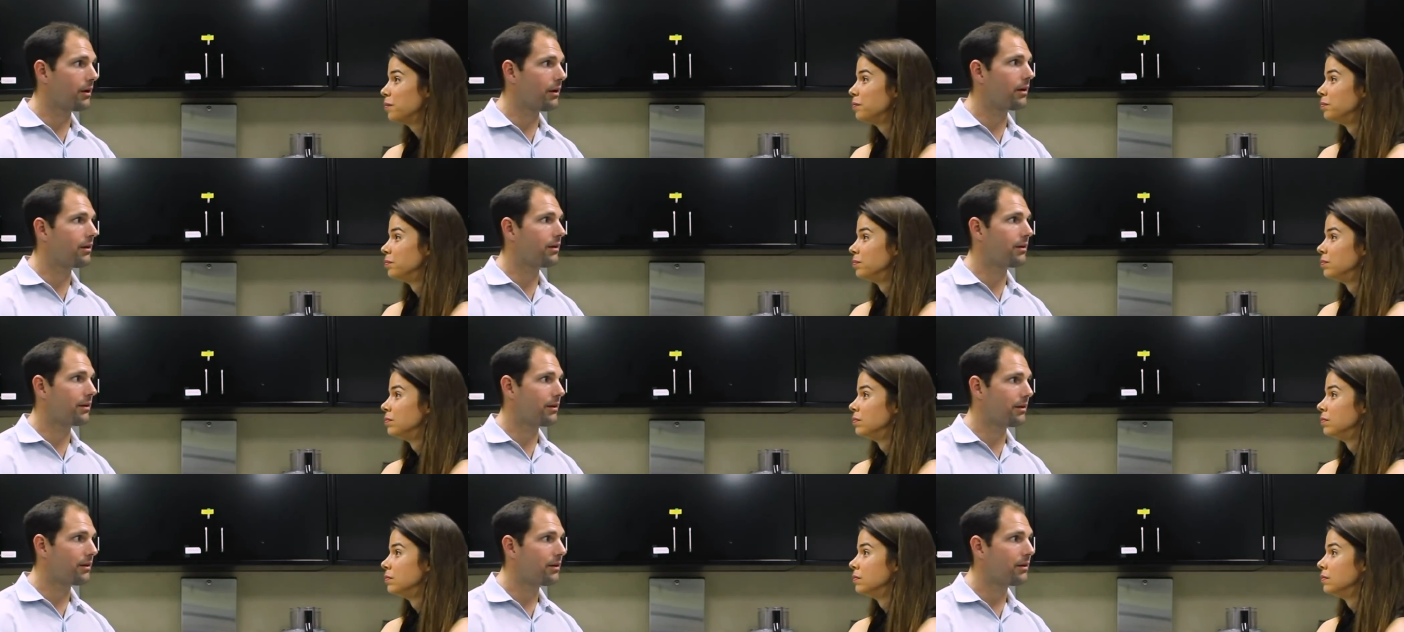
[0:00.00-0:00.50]

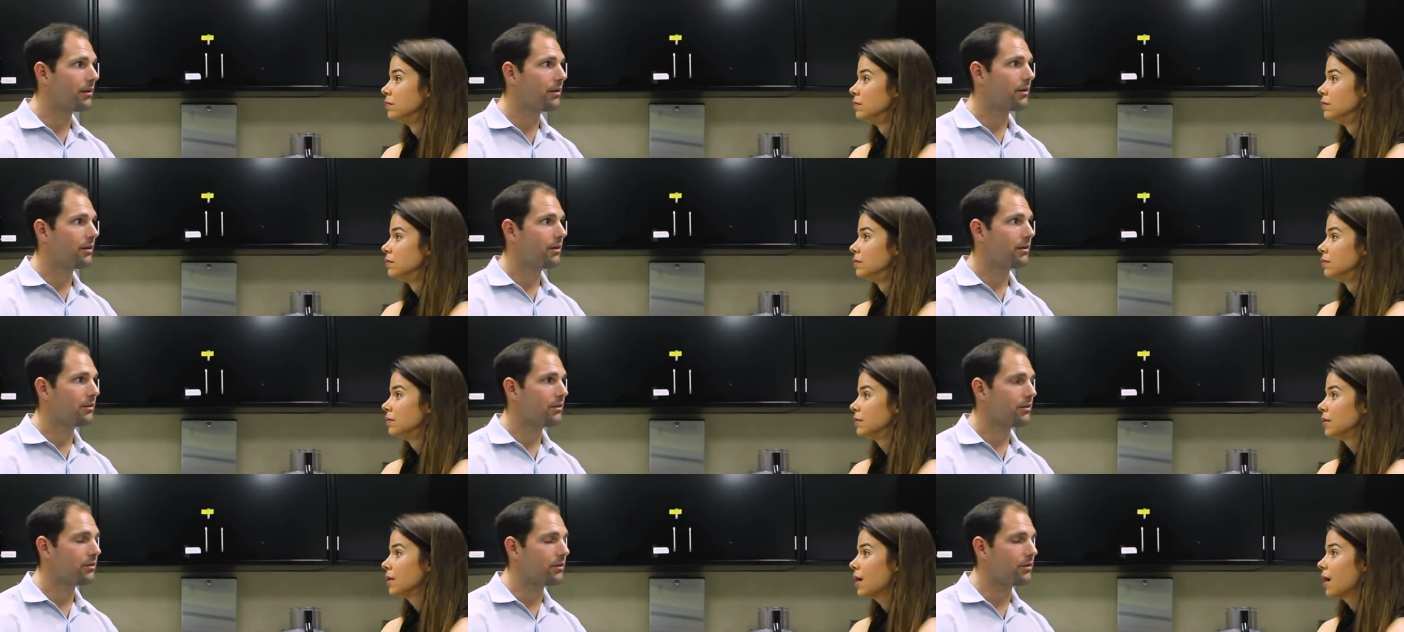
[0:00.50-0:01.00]
Speaker 1: yeah.
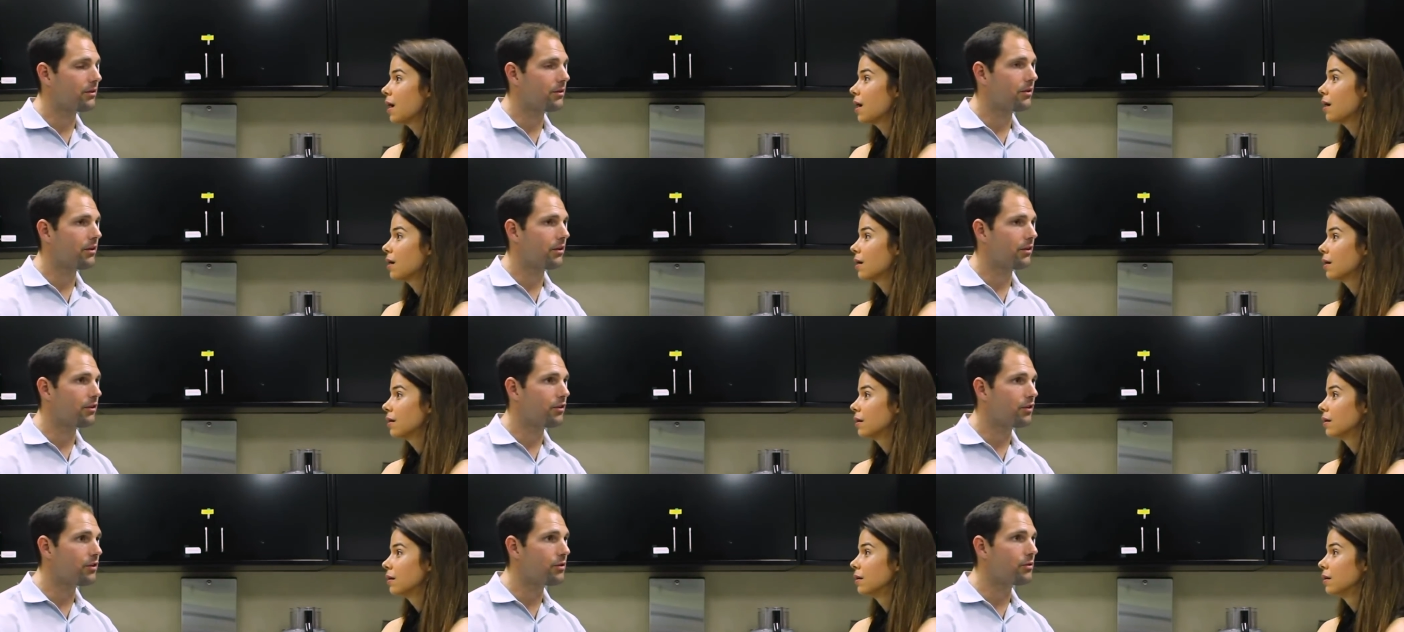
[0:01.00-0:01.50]
Yeah. It's,
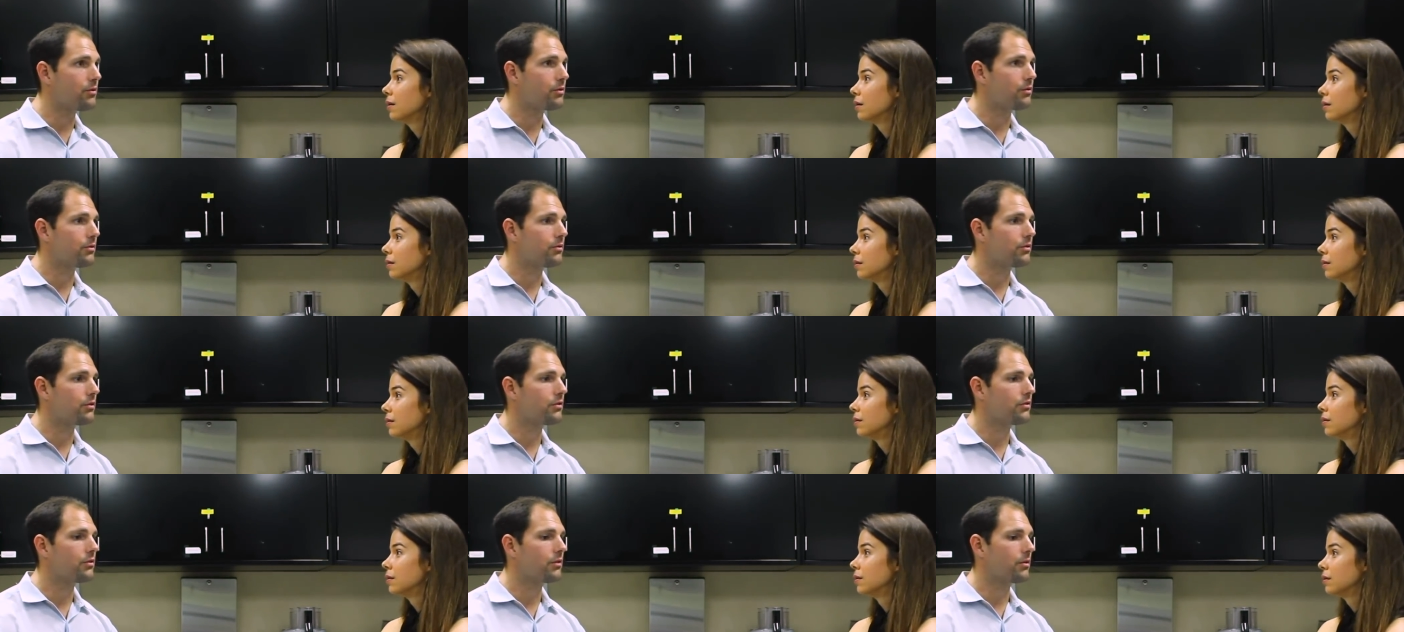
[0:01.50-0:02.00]
it's,
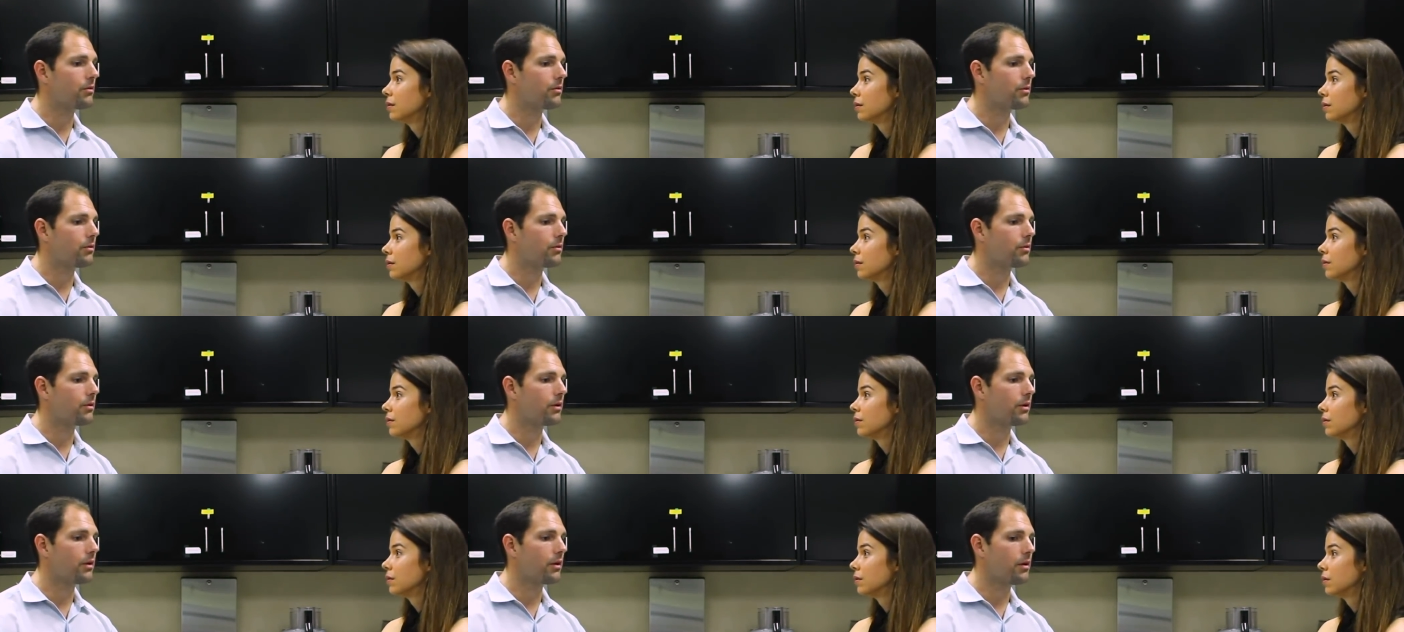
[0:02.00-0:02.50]
huge. So we
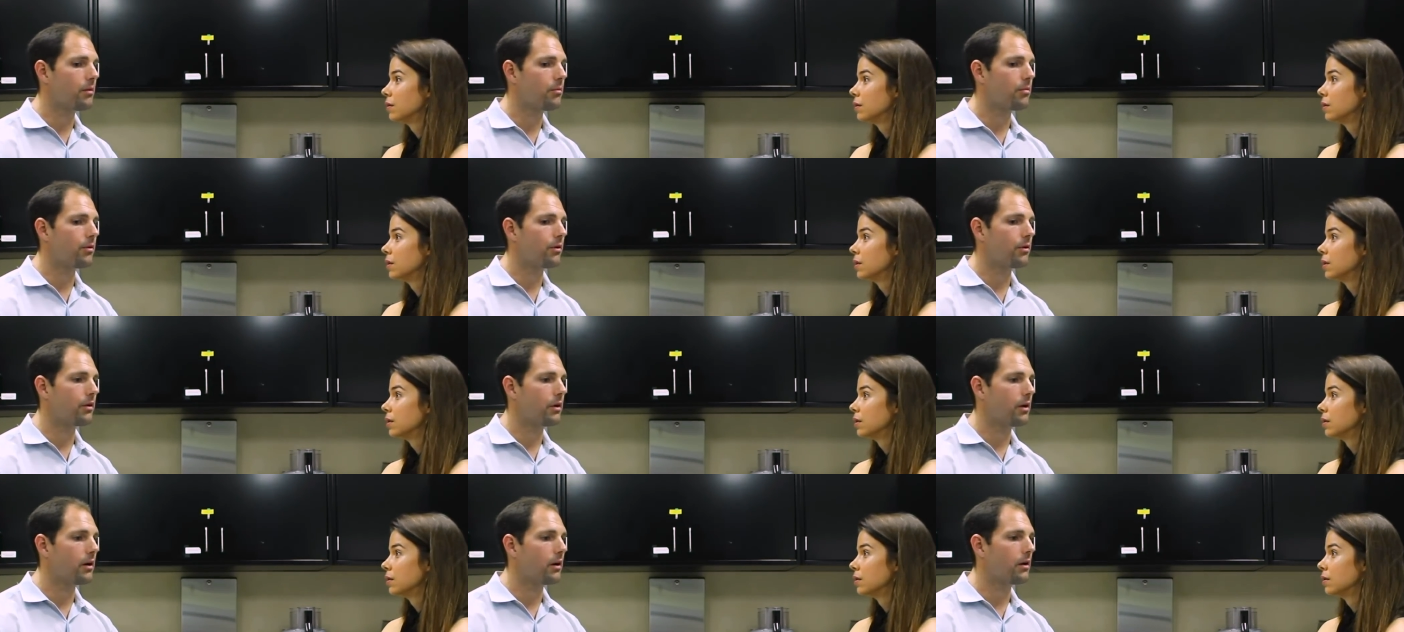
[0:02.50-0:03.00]
want to keep
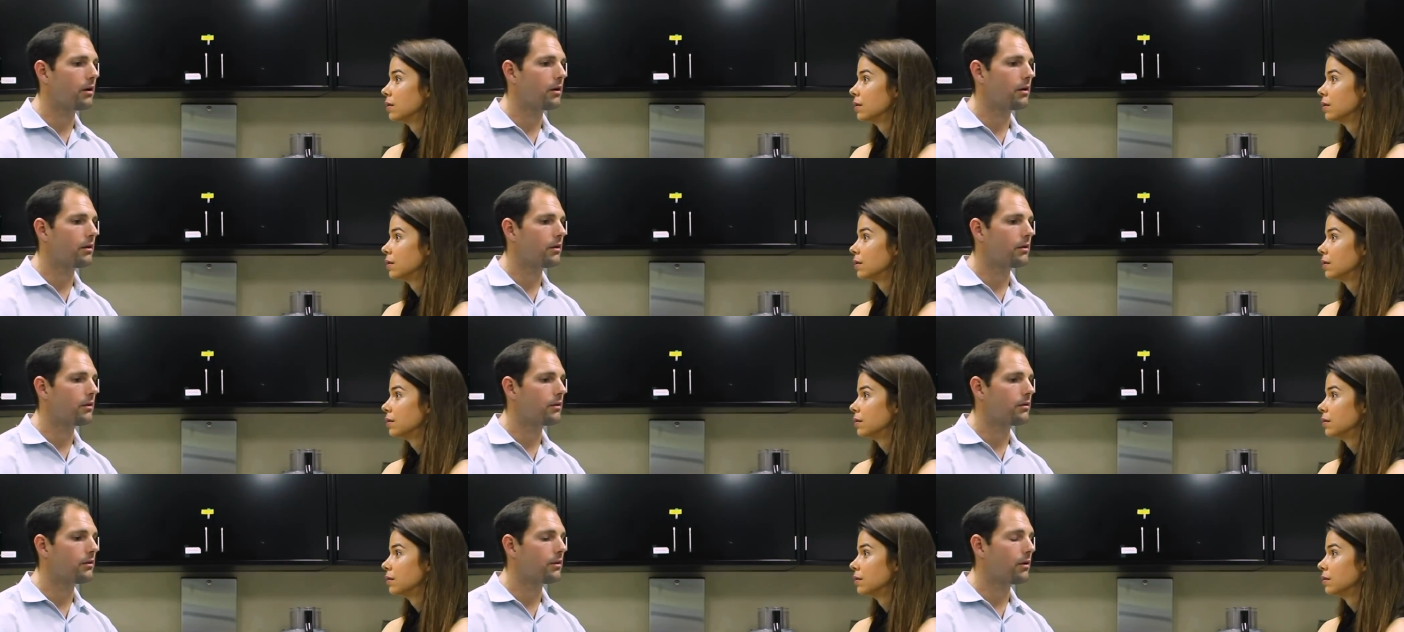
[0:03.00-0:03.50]
your gut
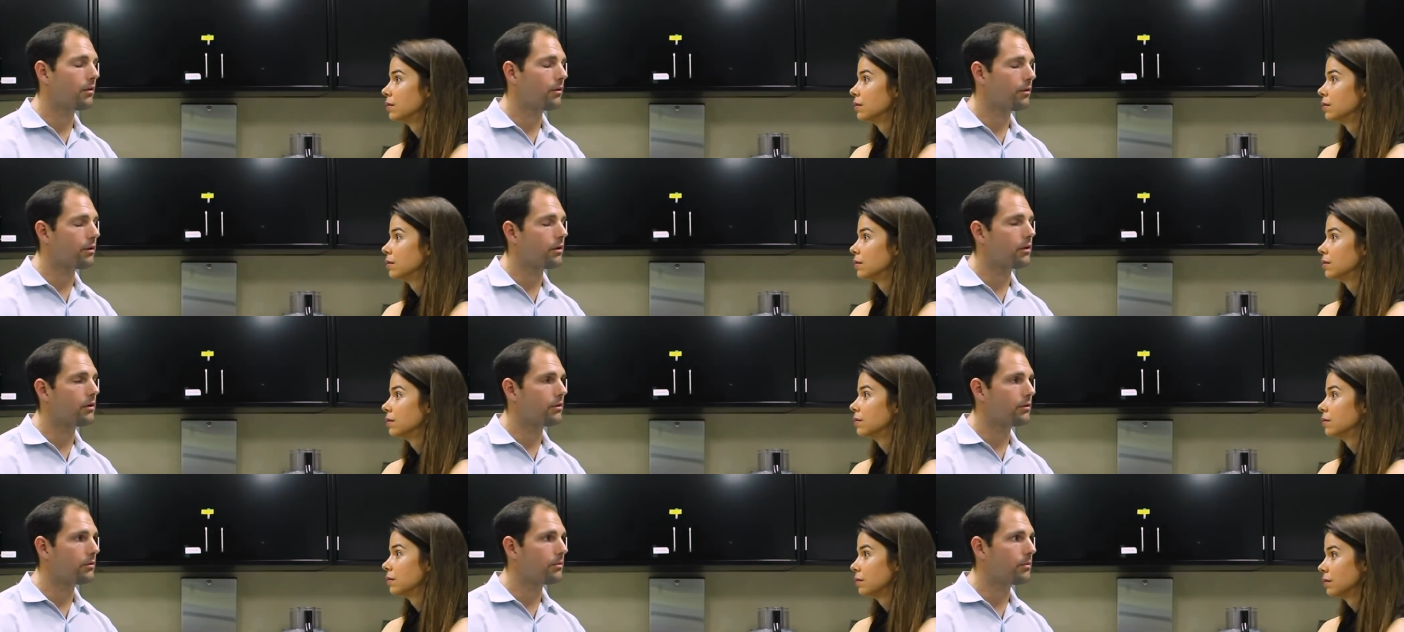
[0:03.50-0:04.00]
as
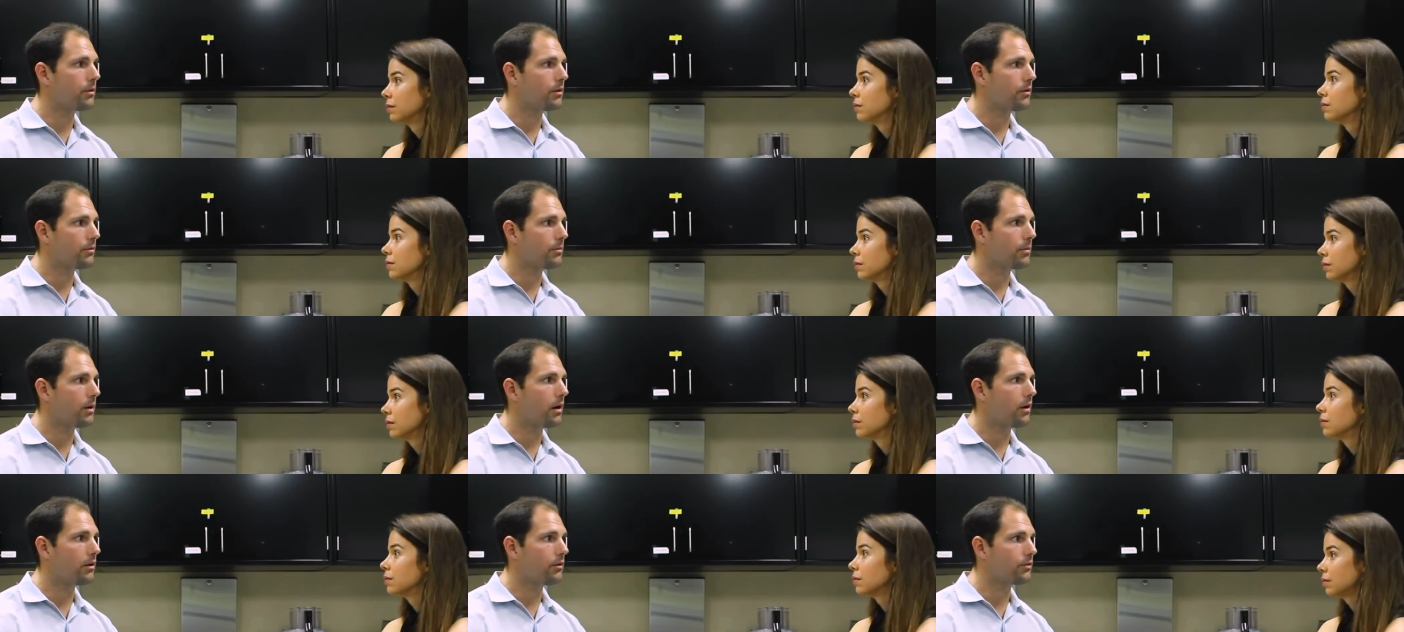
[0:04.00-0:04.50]
healthy as, as
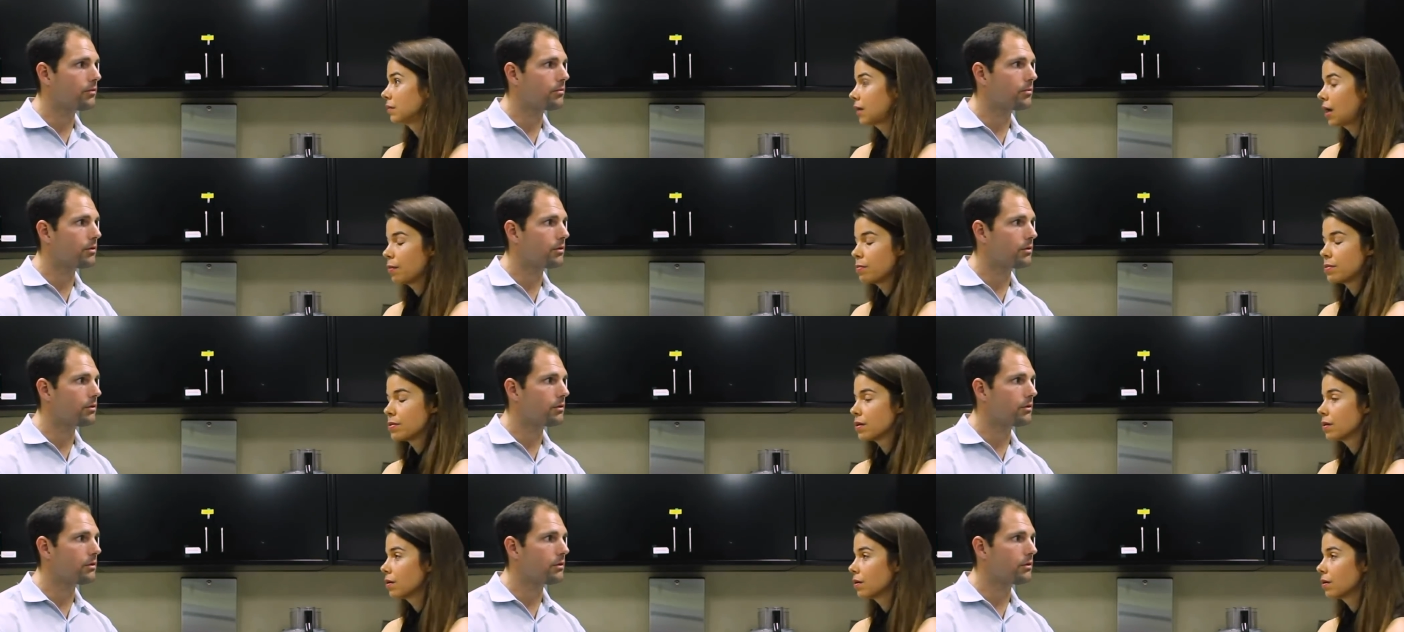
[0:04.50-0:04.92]
possible.